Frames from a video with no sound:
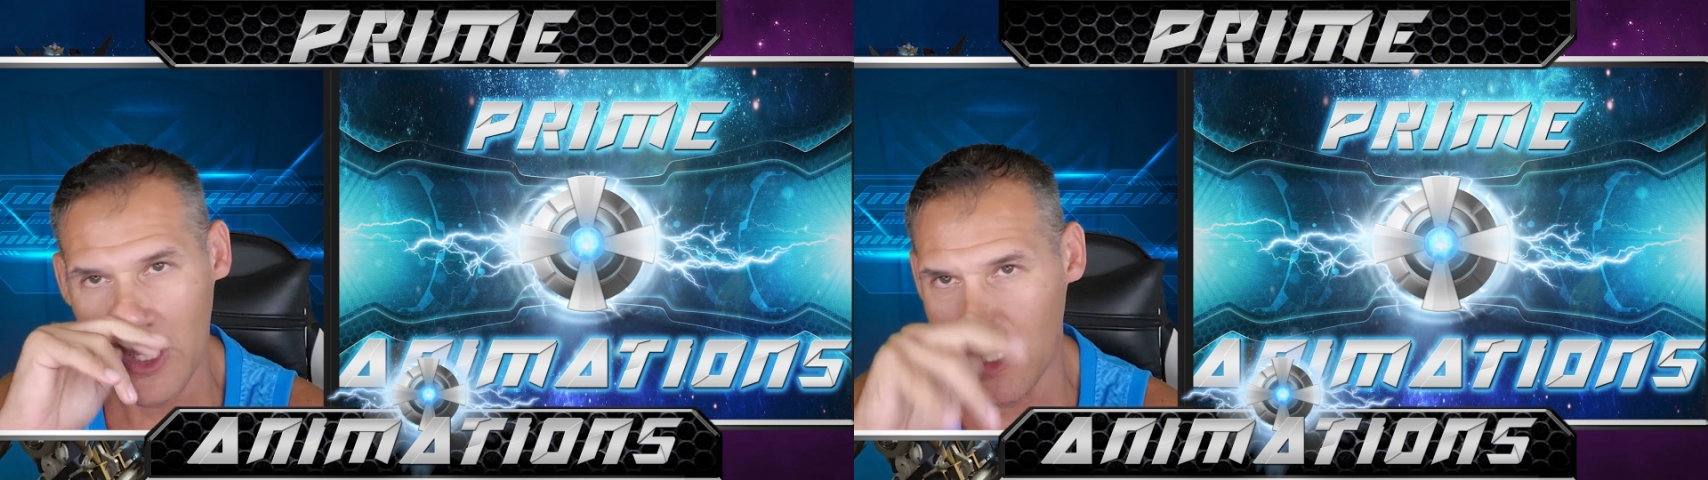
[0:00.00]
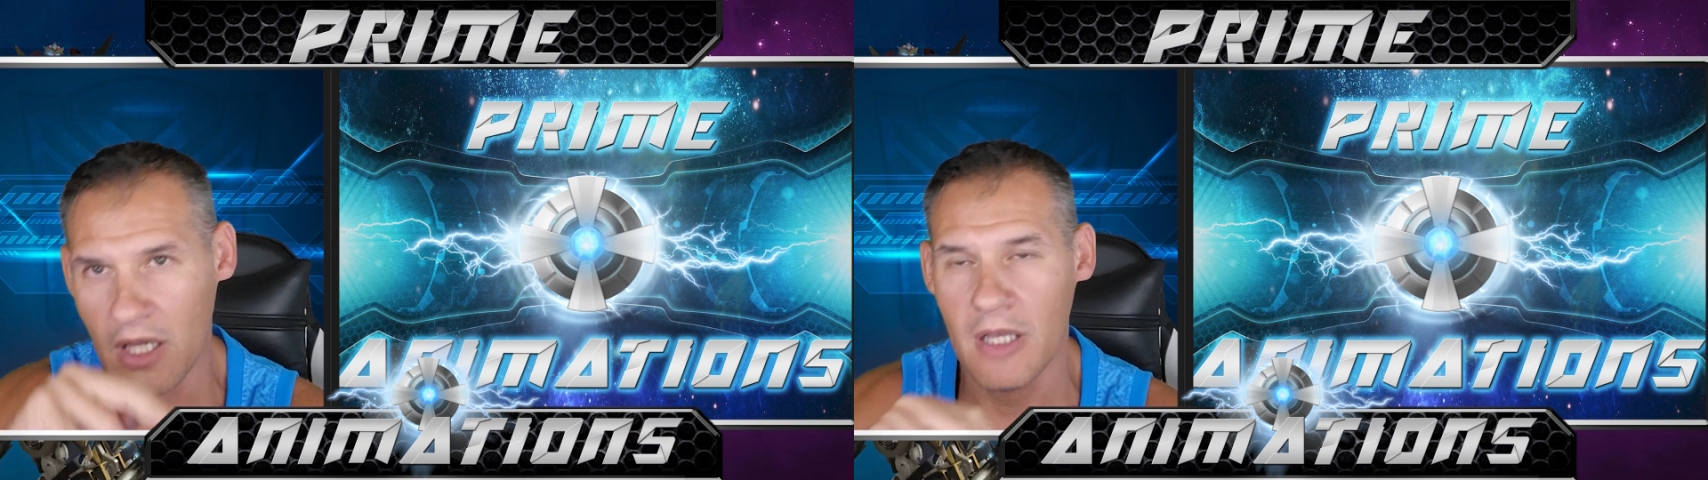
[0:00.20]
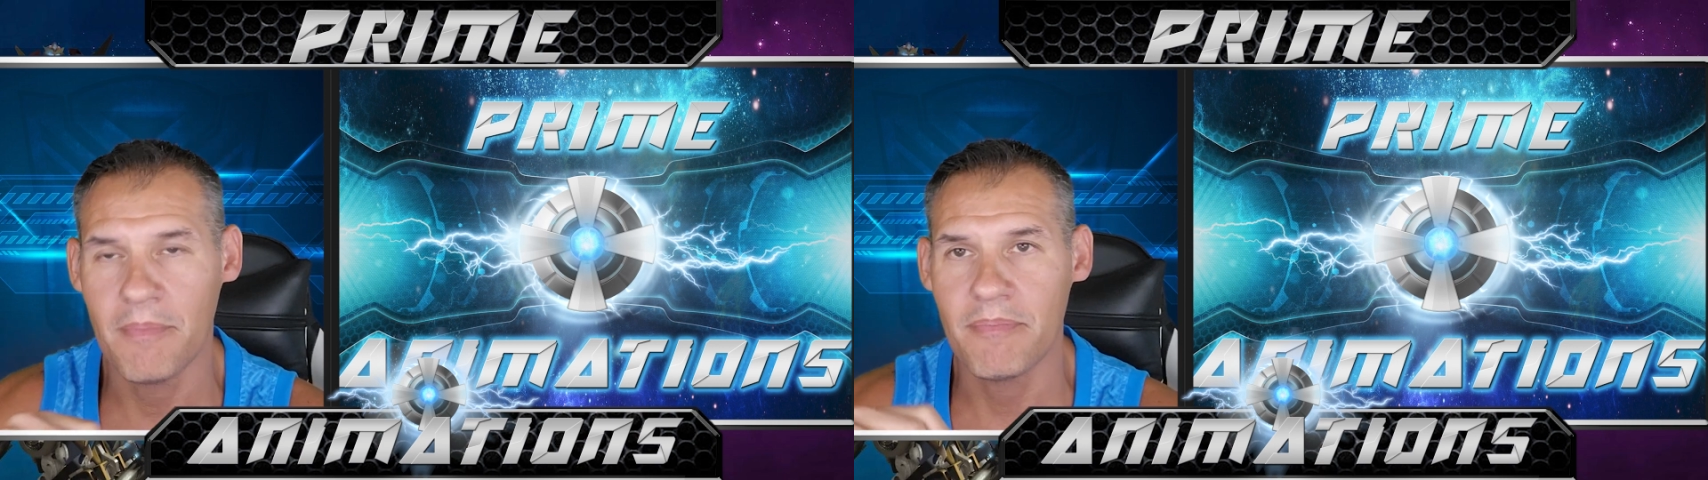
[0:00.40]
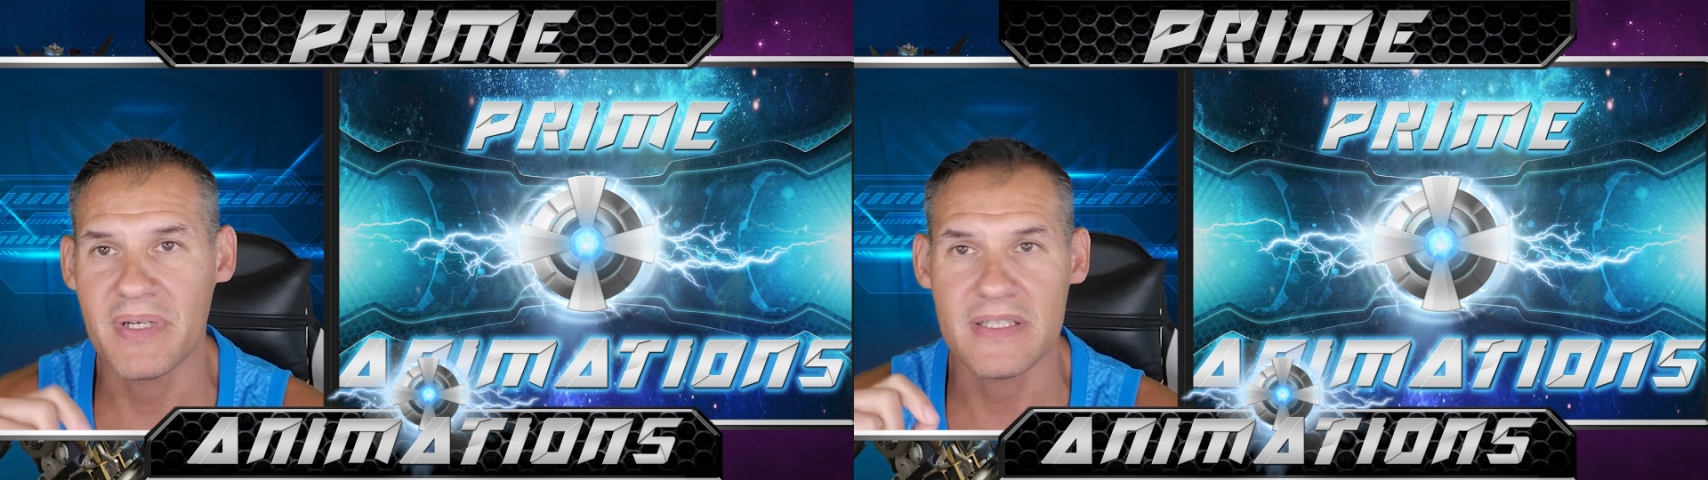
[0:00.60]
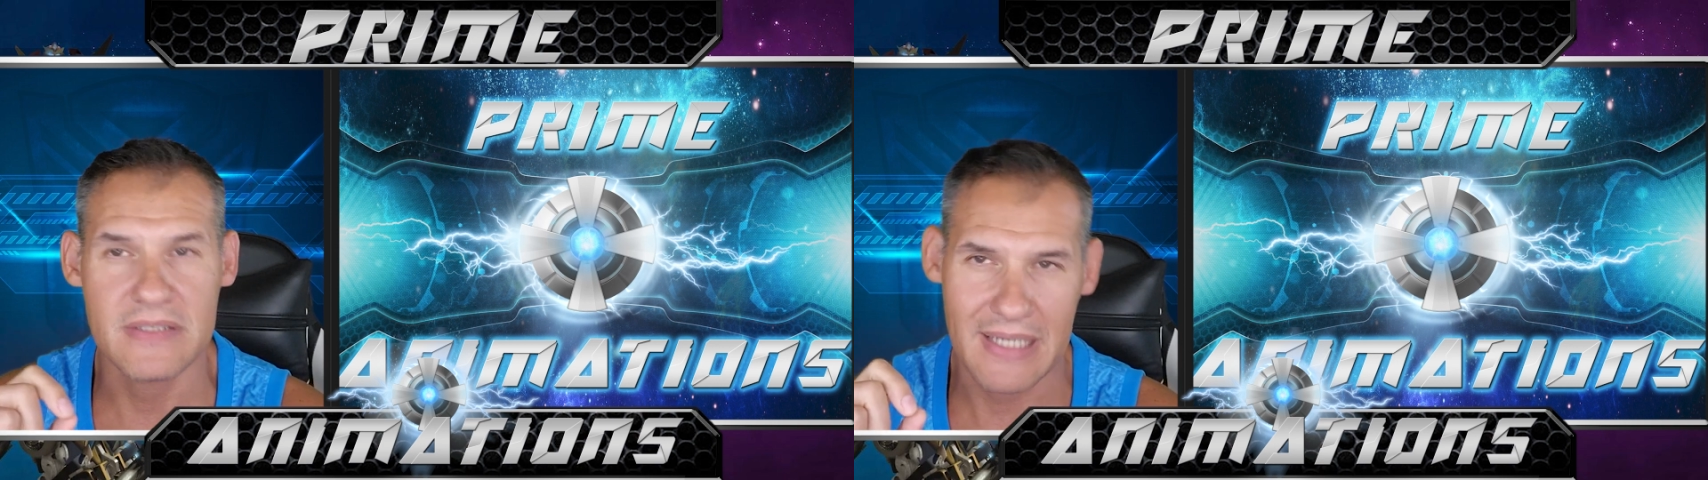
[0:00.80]

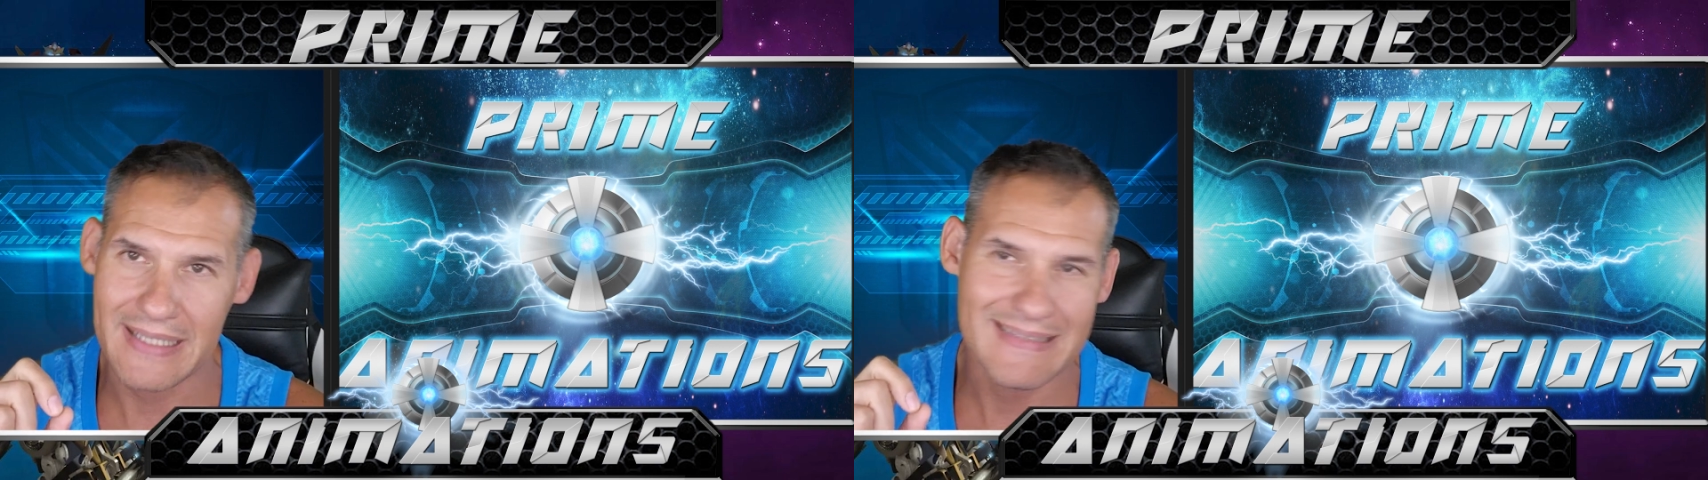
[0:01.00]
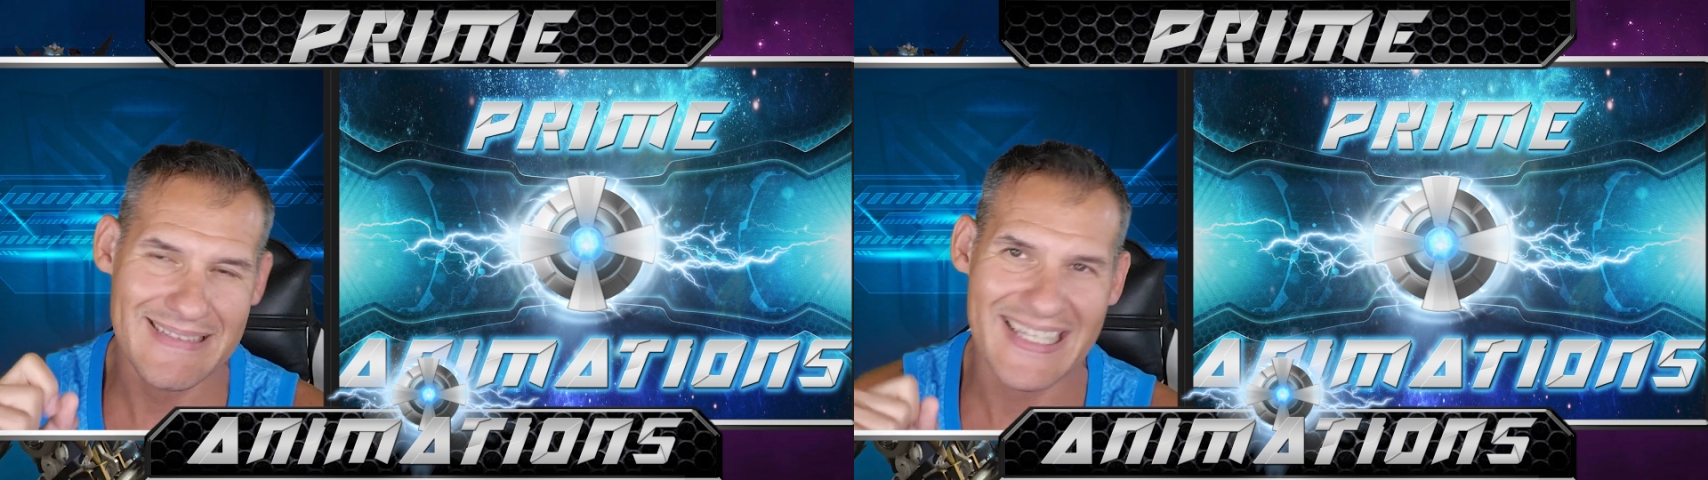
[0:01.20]
but I